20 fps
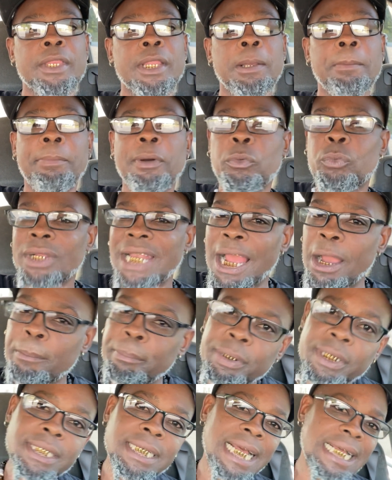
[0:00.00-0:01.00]
but without
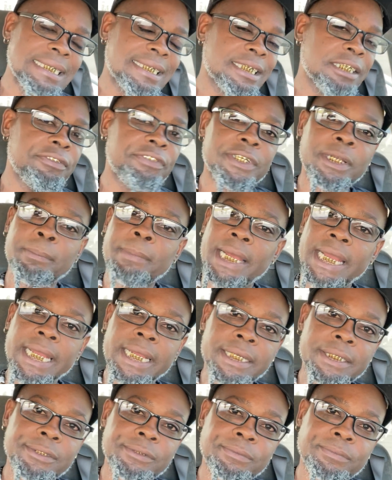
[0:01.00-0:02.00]
putting ourselves in a
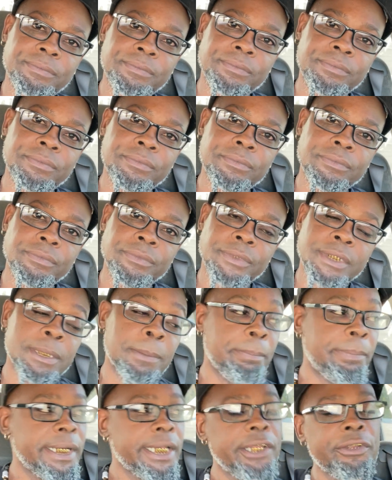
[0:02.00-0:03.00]
bind.
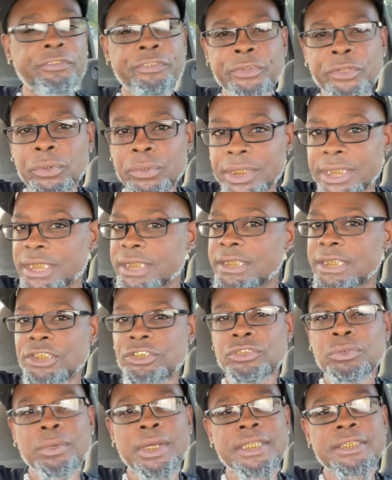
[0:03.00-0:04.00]
But if you're in a
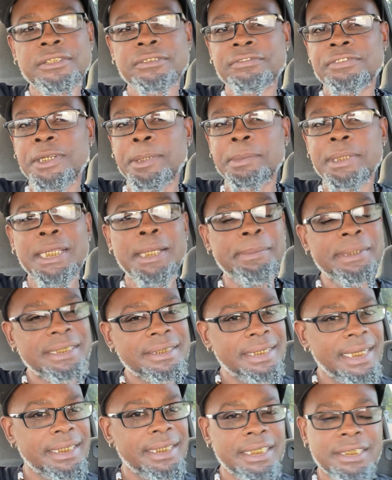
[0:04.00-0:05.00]
situation, family, let me
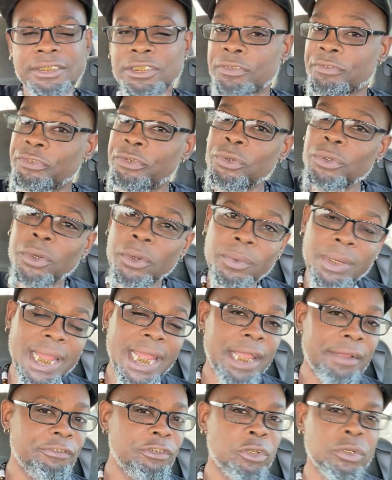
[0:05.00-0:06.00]
say this. If you don't
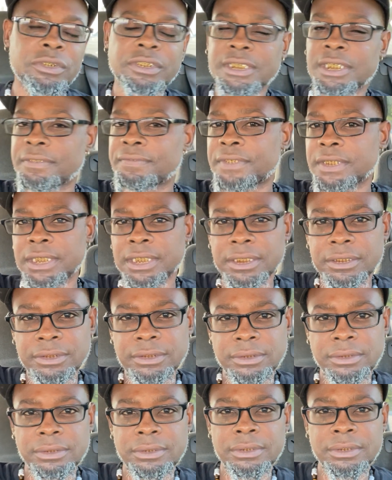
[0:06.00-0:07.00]
have yourself
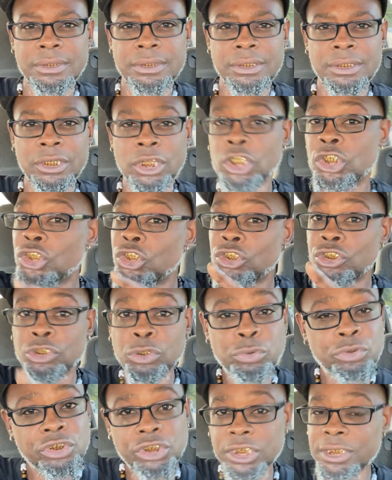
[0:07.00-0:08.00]
together,
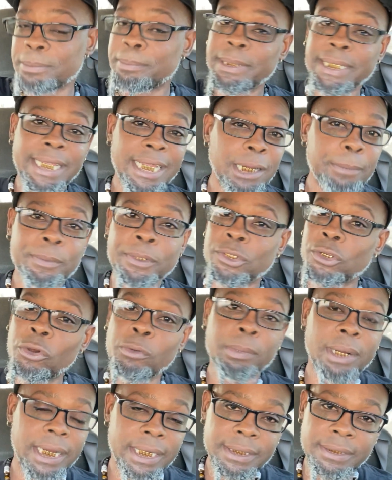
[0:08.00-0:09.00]
you shouldn't be helping
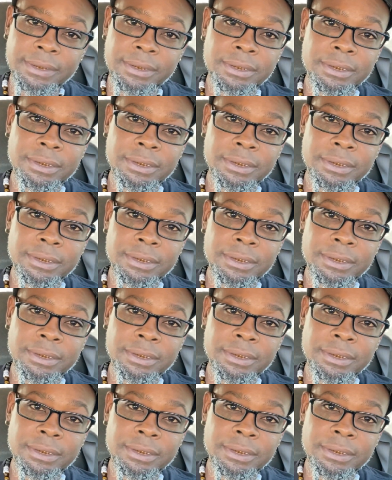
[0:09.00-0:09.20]
nobody.